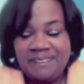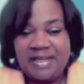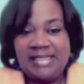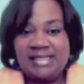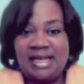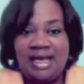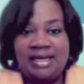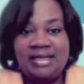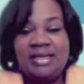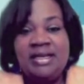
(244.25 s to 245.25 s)
I said,
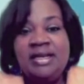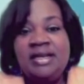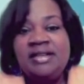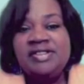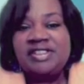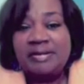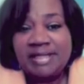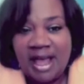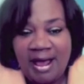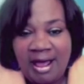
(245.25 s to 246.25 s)

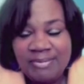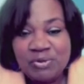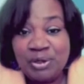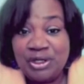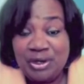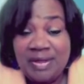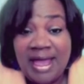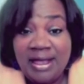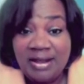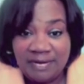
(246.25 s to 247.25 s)
"Sometimes when you're that
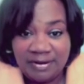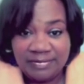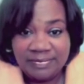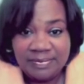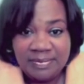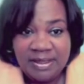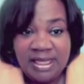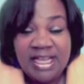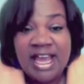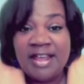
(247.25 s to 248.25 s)
giver
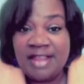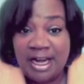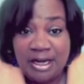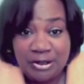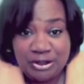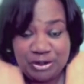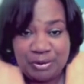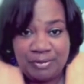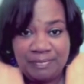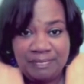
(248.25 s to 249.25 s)
and that nurturer,